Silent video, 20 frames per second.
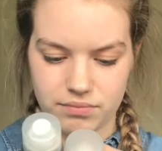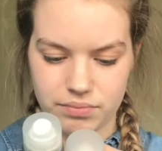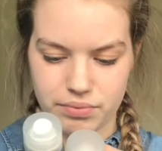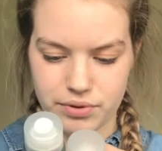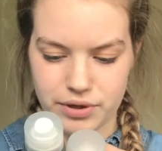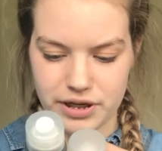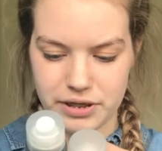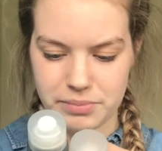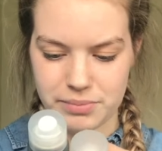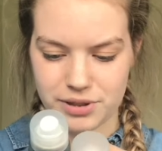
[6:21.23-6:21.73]

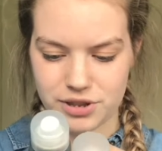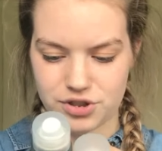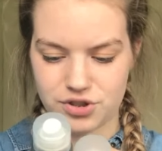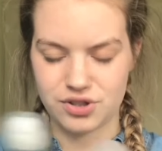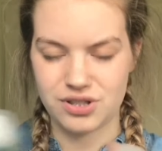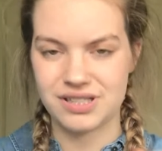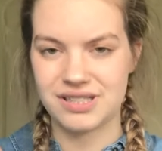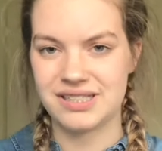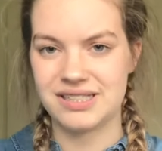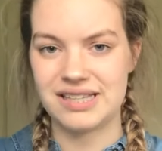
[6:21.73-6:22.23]
pretty much
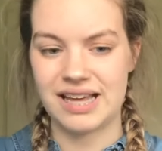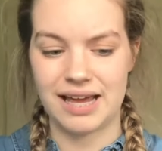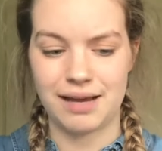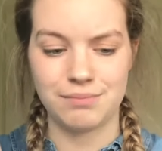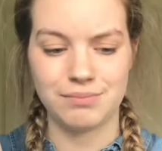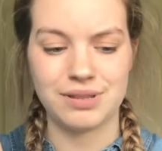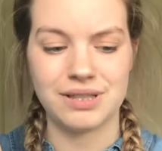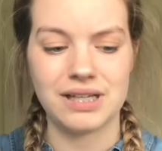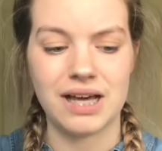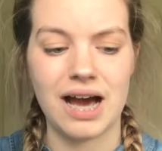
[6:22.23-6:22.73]
the
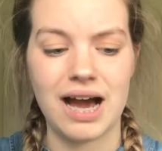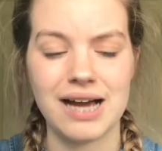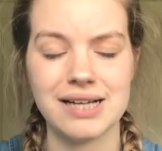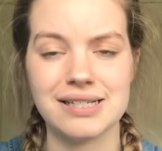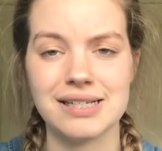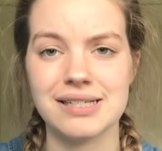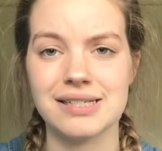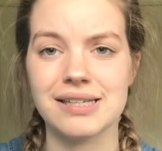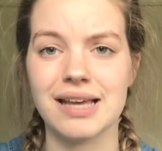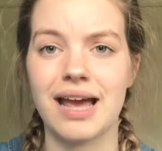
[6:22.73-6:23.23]
same
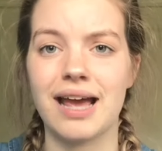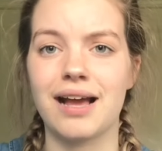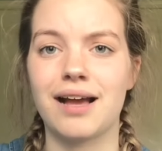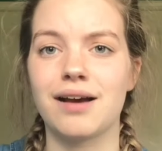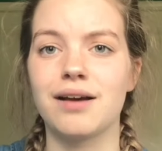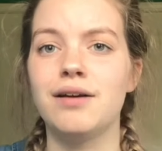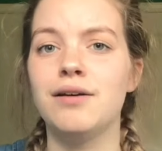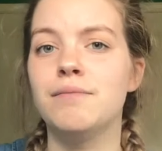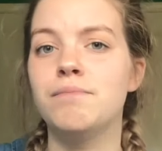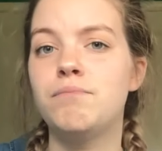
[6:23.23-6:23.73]
size. It's like
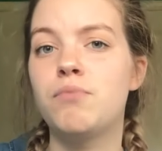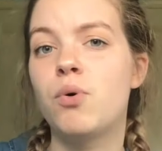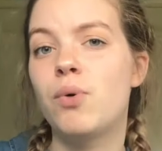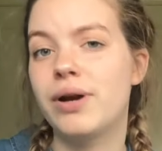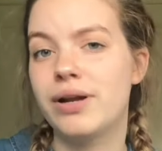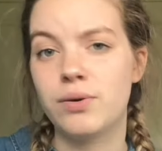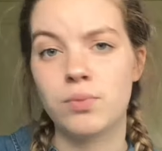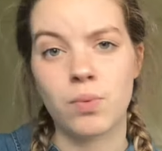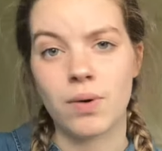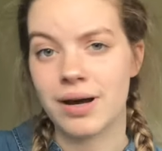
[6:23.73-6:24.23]

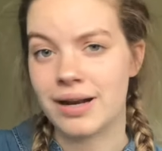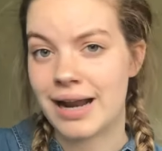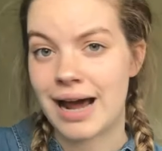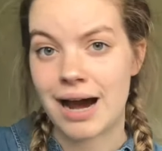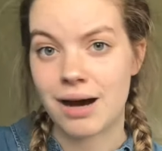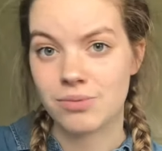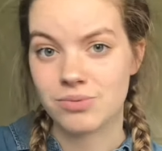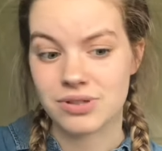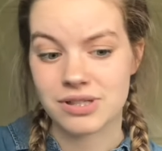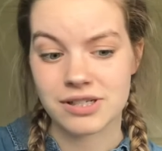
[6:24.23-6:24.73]
0.1
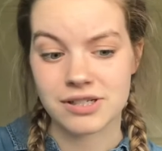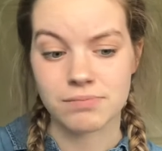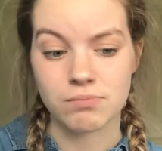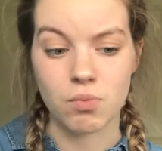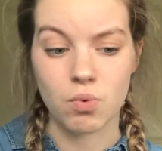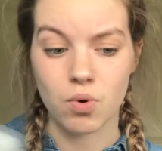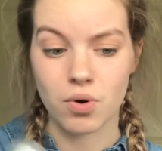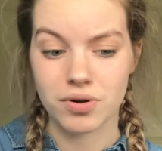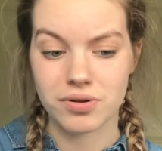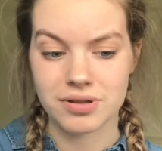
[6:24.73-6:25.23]
ounces
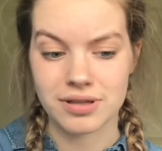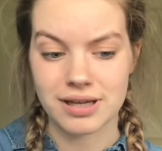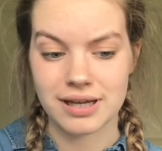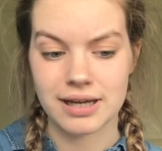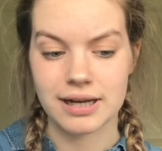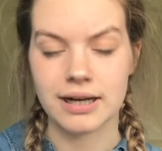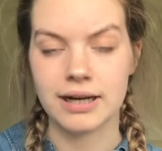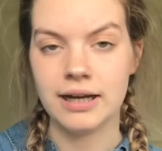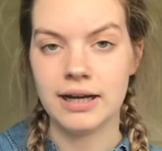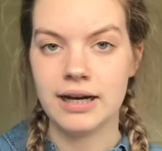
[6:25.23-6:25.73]
more
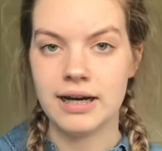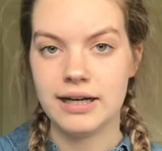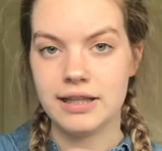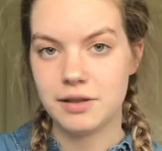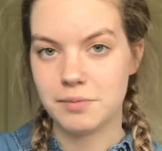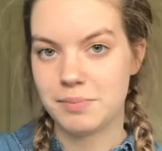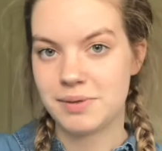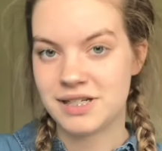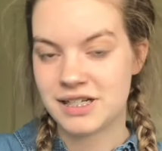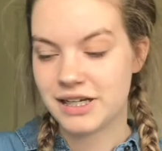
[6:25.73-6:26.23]
than
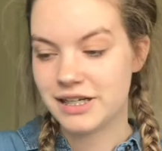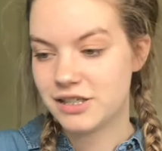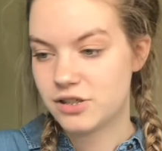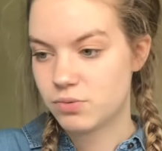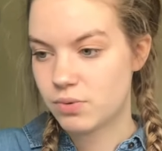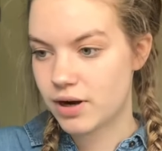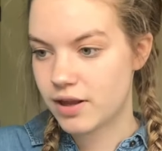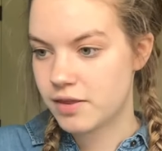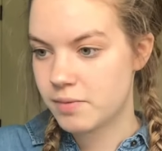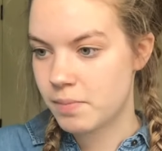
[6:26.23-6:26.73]
the Batiste
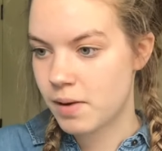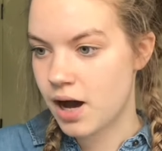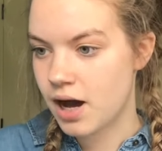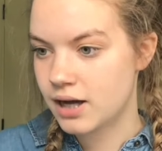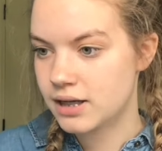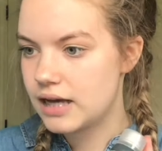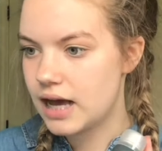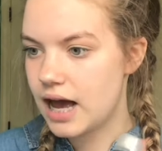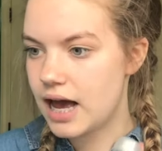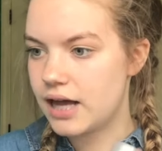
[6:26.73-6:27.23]
one in the
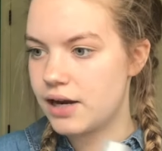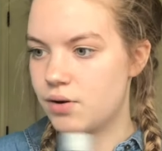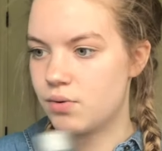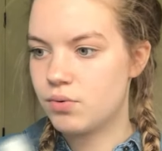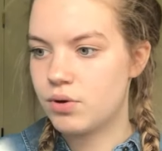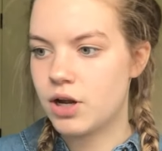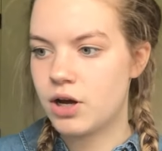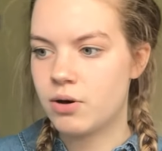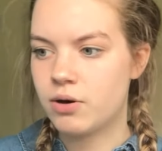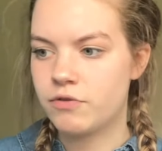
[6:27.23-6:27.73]
box. I
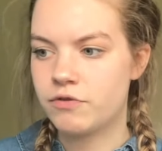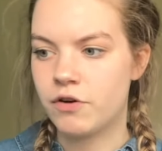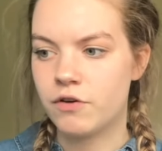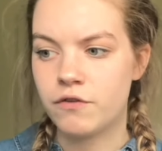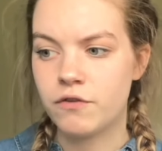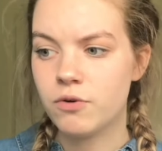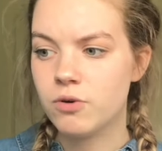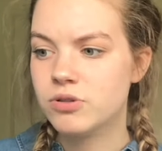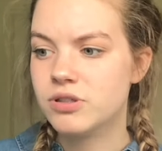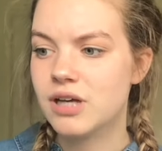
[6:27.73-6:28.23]
don't know if a
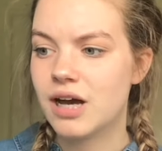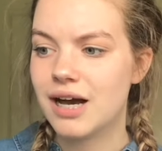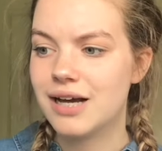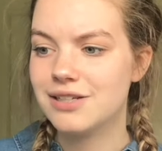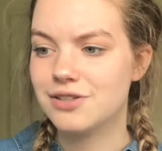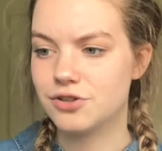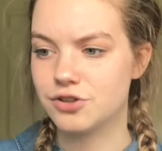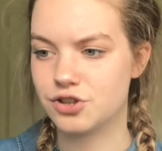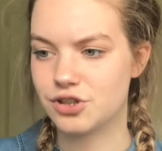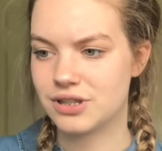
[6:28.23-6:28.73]
full
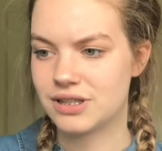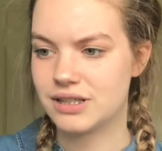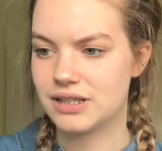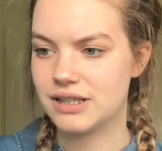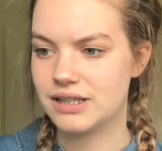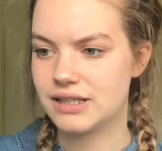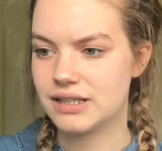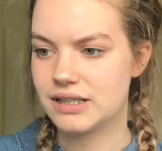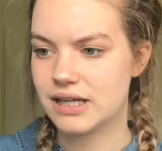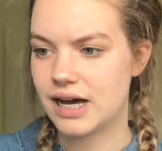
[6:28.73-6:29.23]
size or just
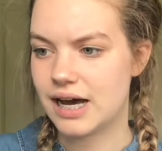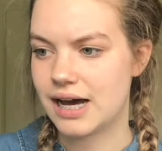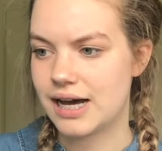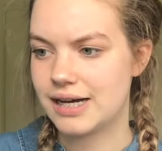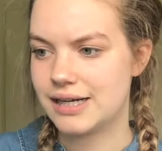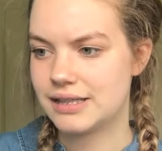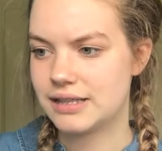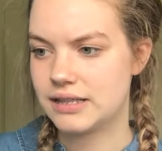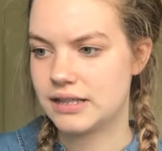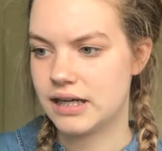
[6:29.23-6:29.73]
this
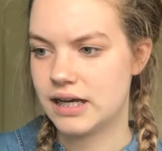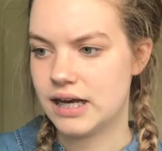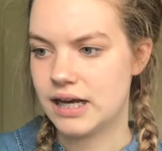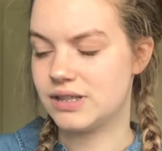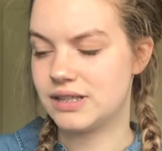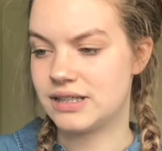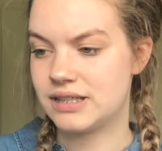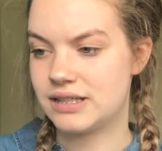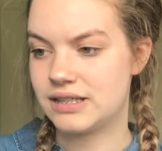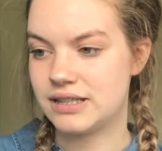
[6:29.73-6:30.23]
size
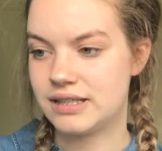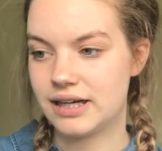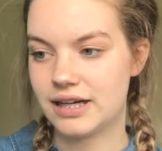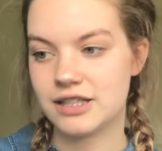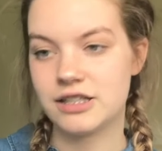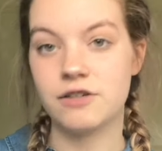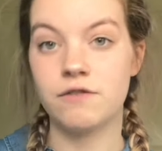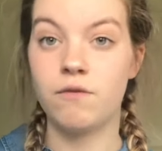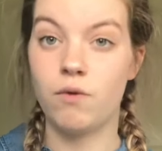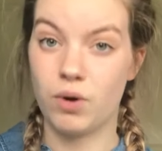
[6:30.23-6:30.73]
is
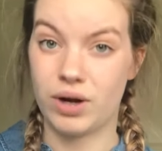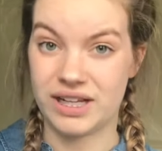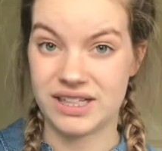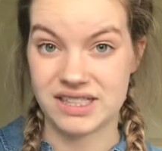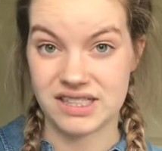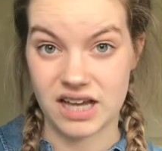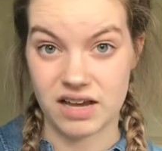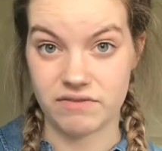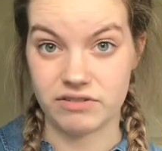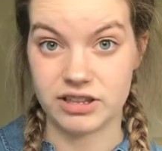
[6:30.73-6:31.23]

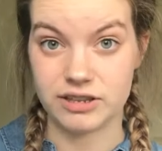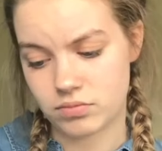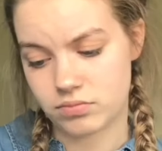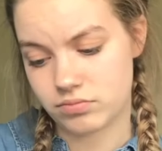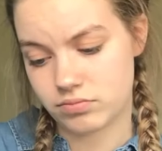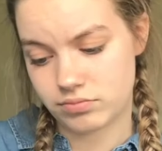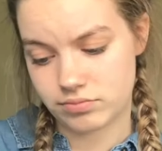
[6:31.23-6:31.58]
647